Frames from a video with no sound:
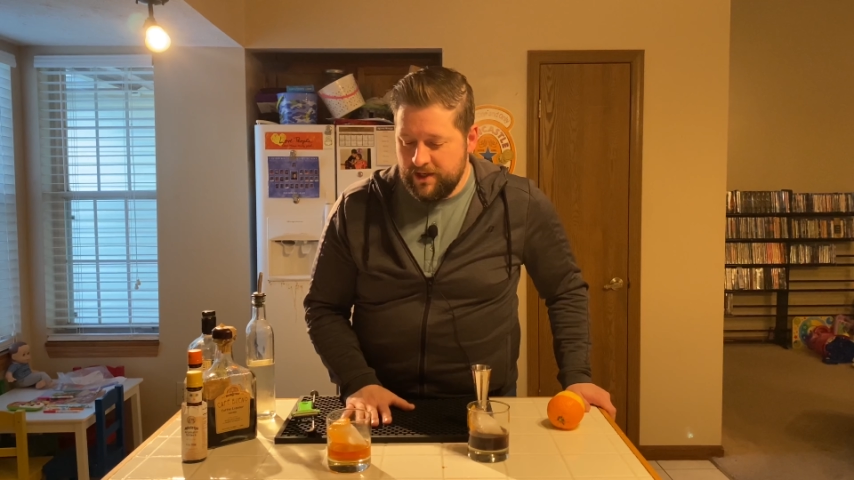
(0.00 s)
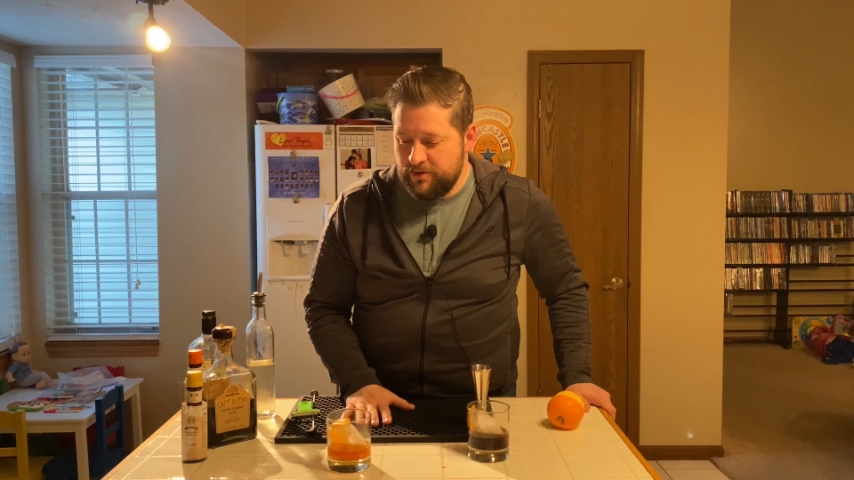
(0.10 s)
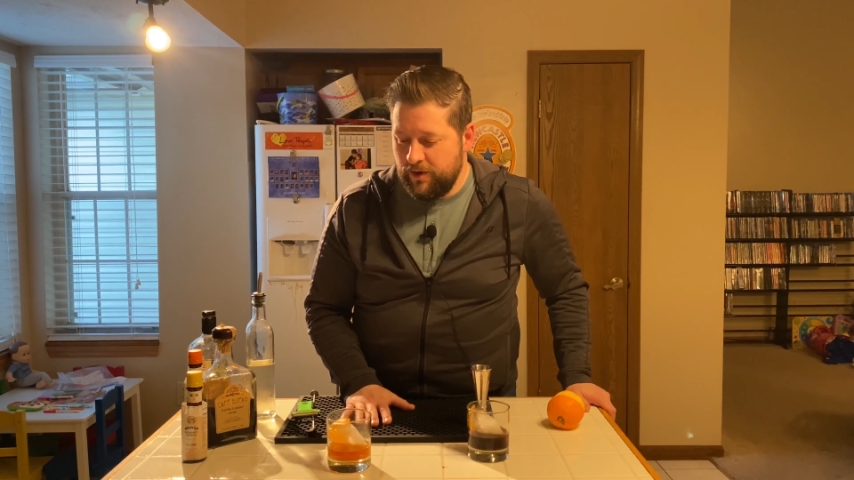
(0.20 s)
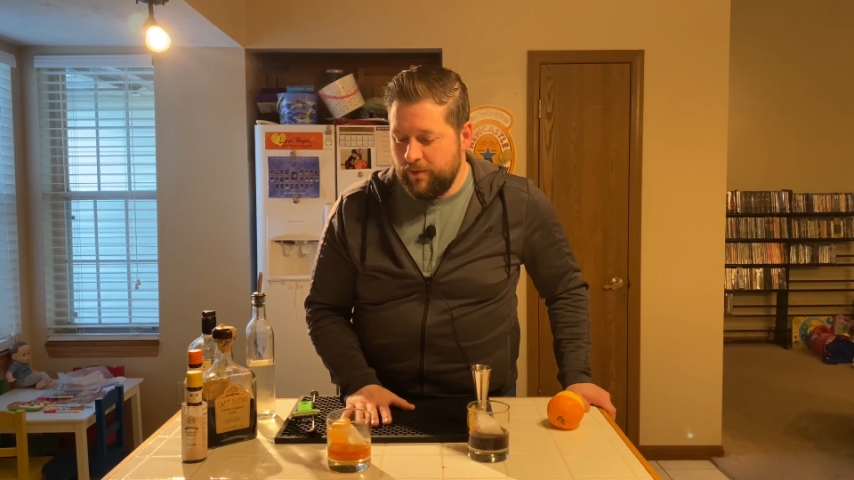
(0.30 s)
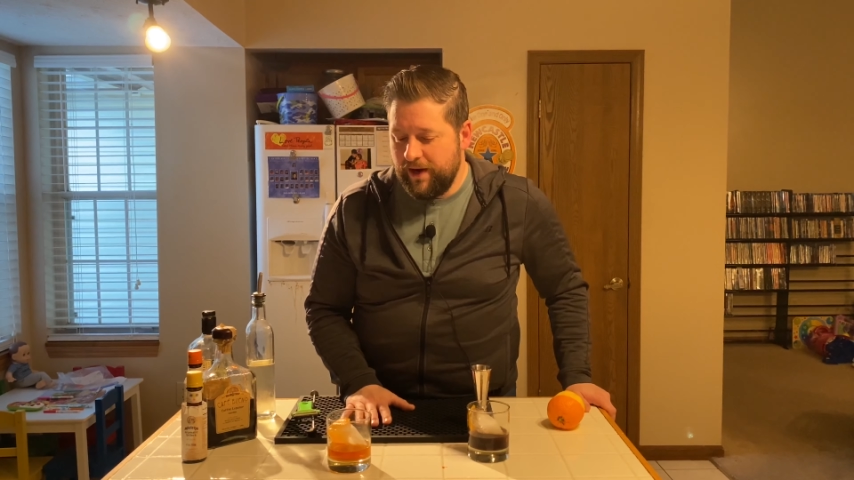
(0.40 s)

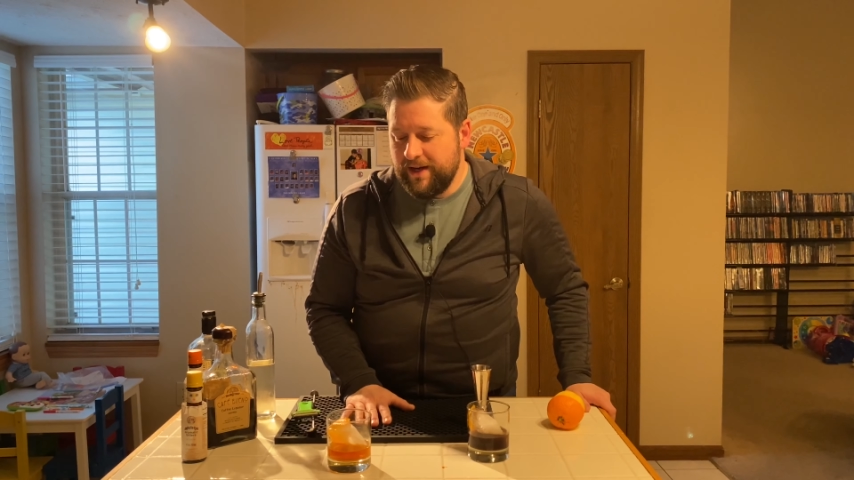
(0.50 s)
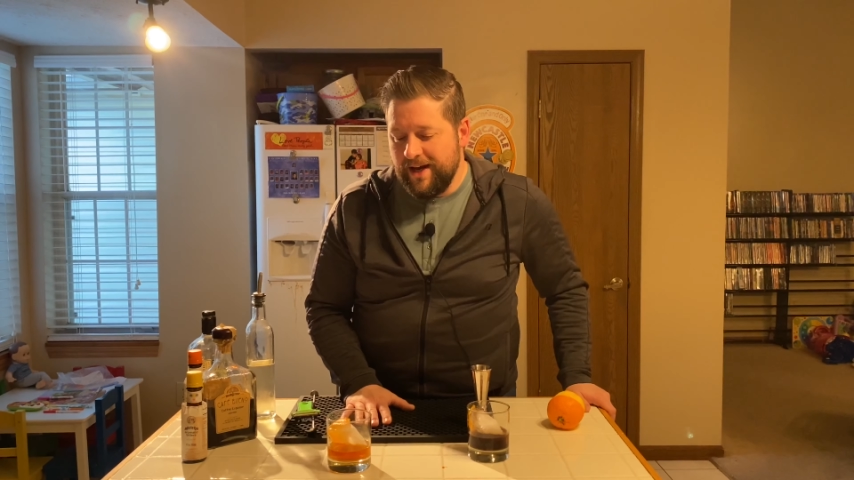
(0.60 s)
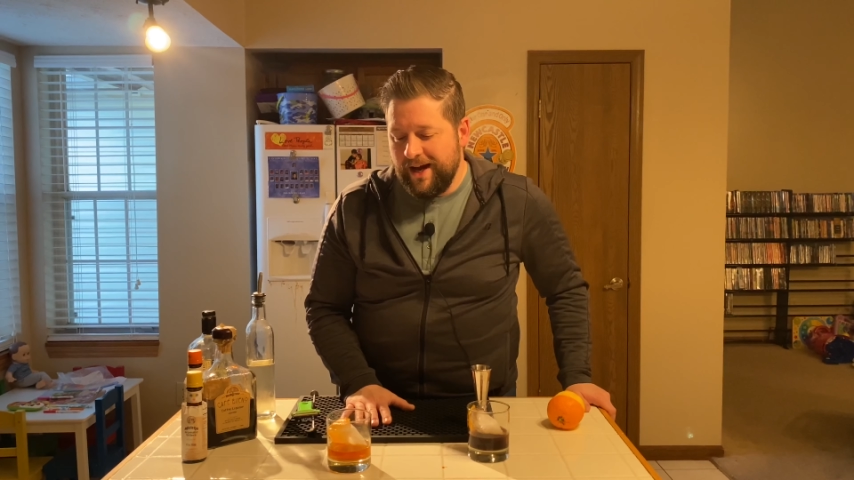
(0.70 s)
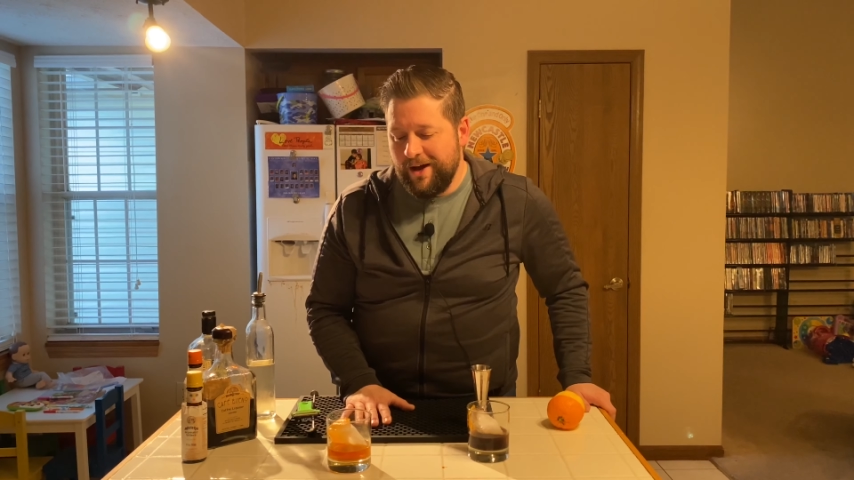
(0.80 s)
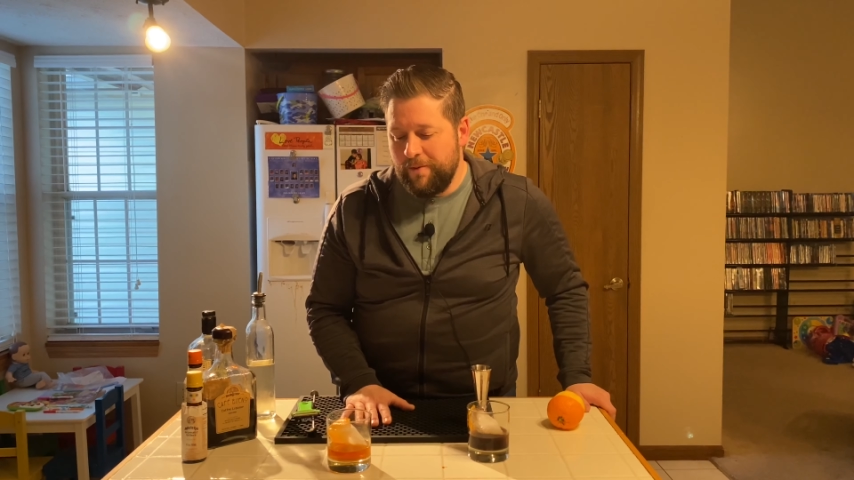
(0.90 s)
So anyway,
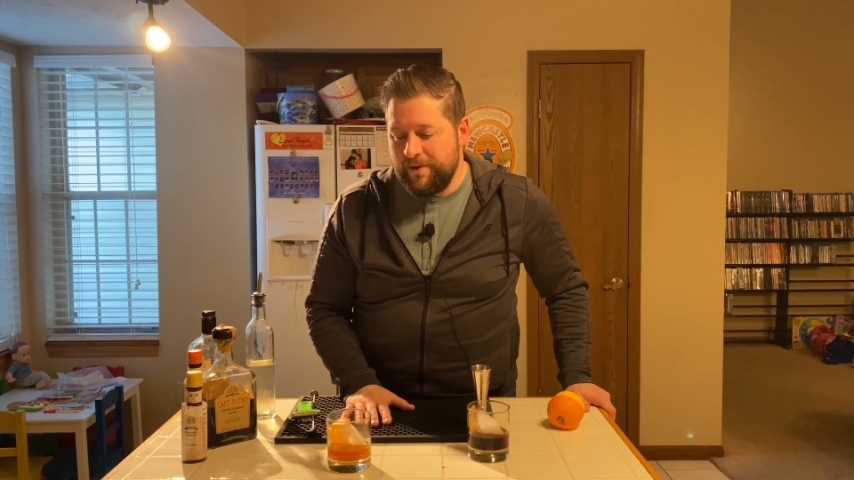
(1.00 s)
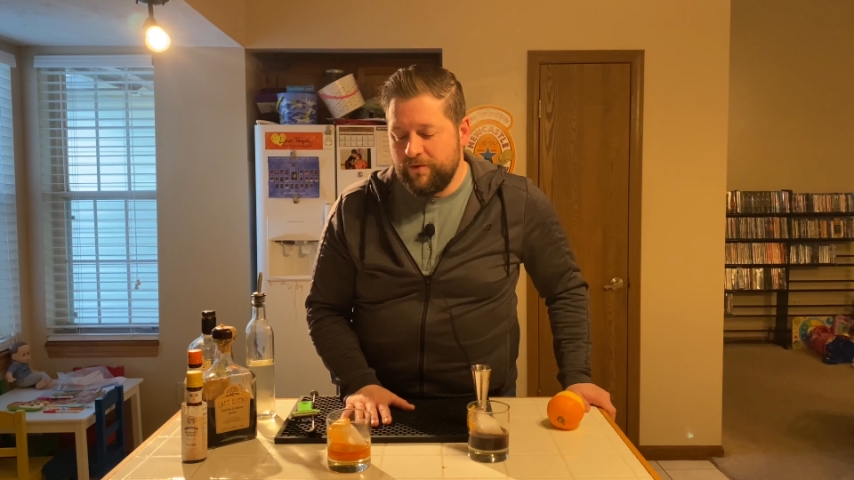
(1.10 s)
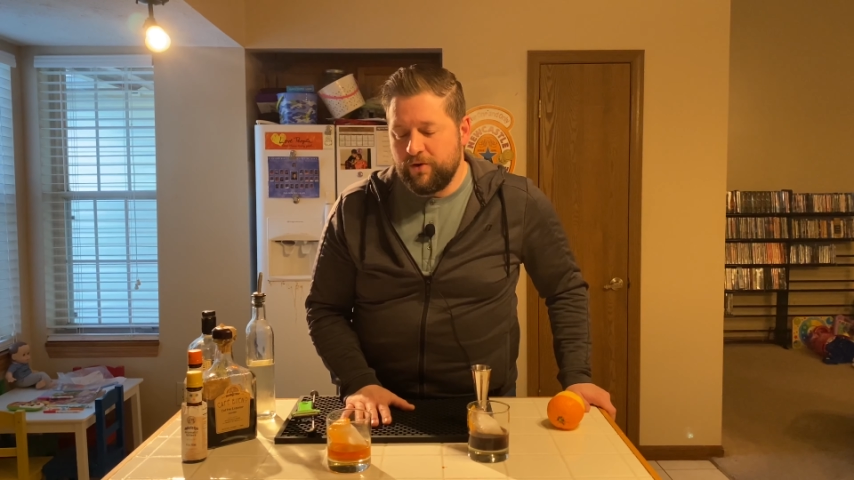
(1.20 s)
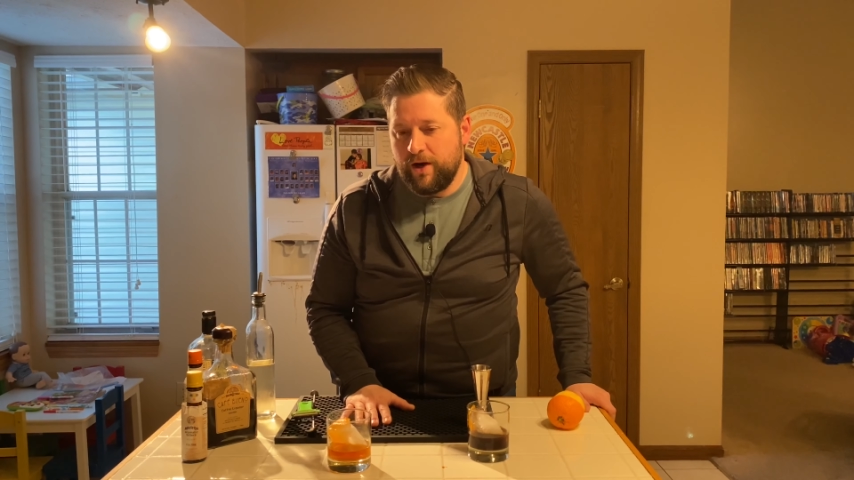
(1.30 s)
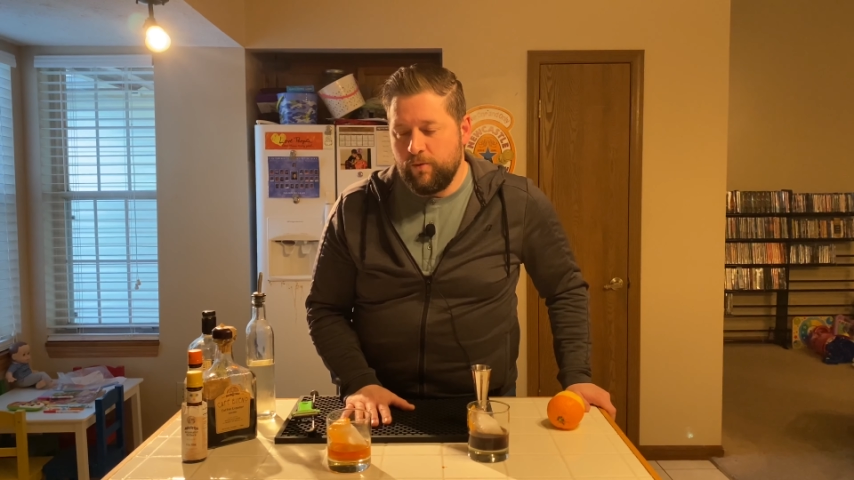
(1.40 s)
I hope you
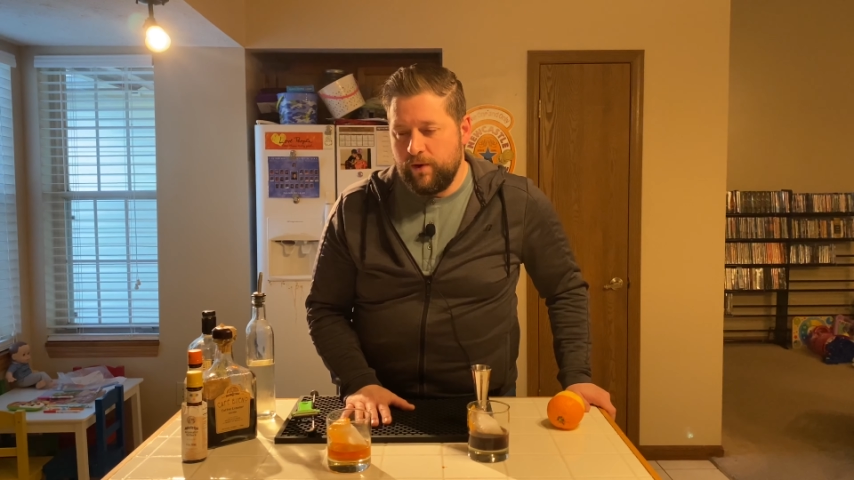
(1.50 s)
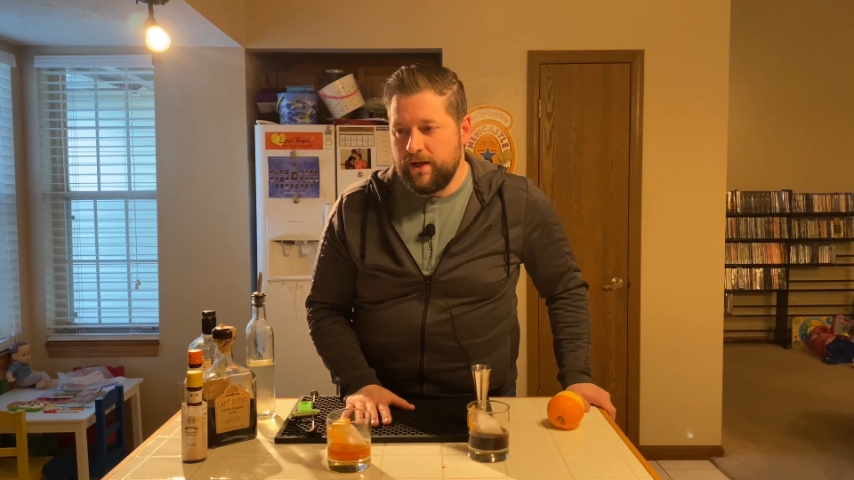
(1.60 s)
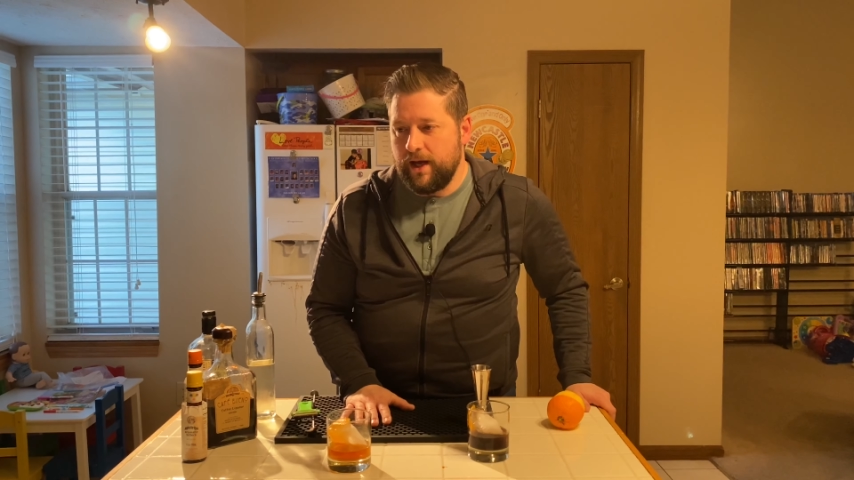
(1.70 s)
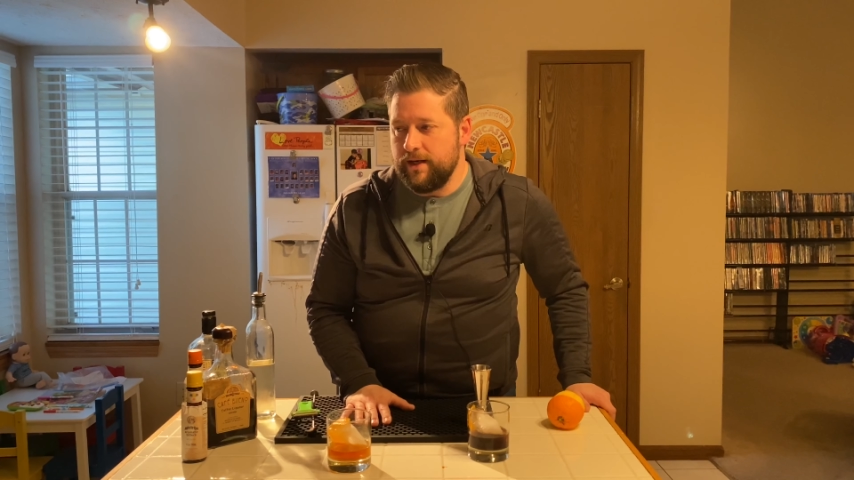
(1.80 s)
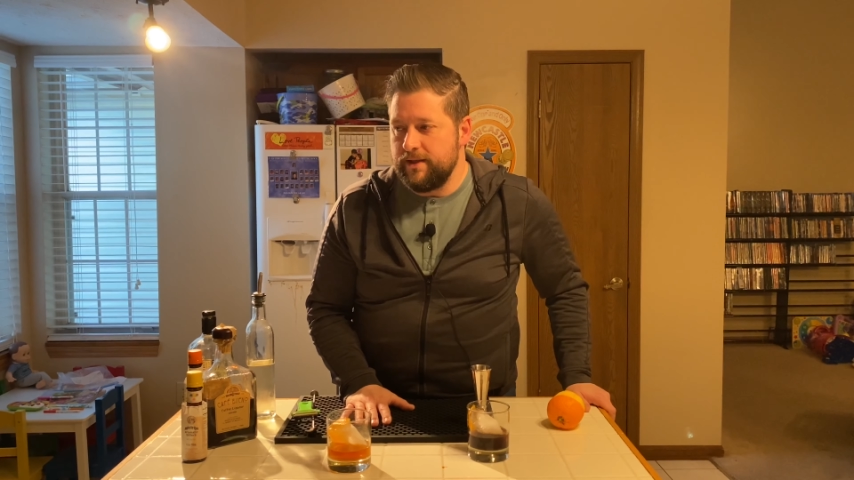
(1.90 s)
have a great
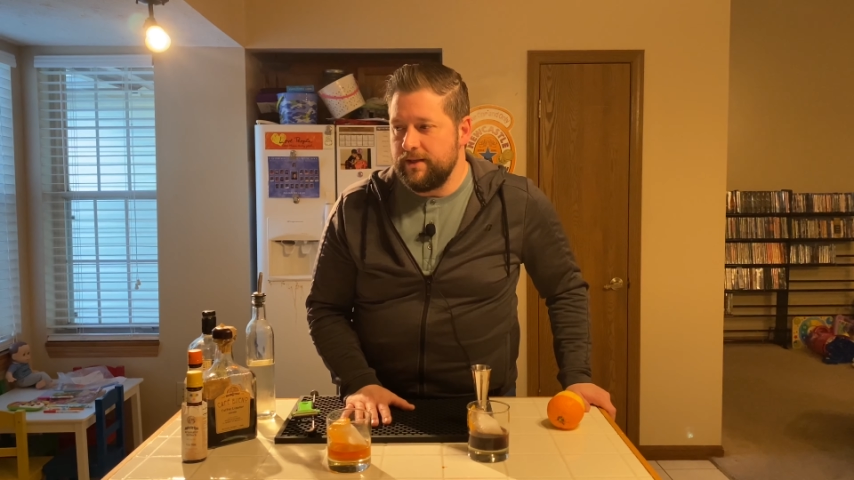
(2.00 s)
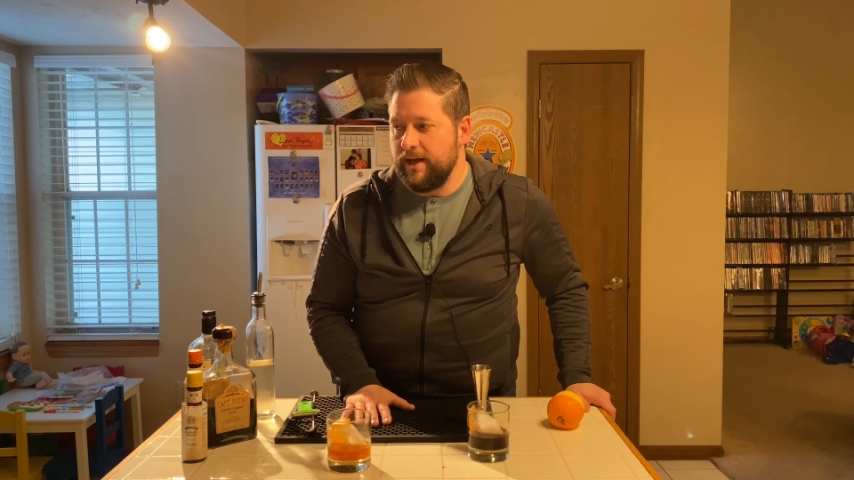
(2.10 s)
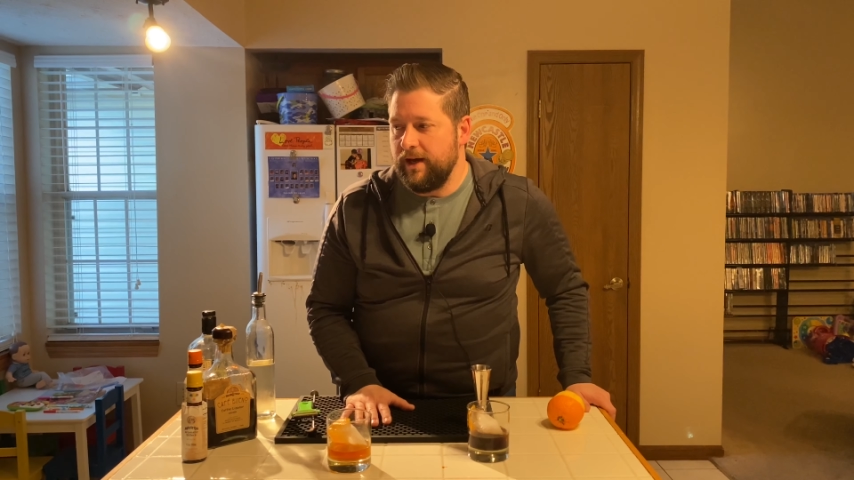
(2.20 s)
weekend.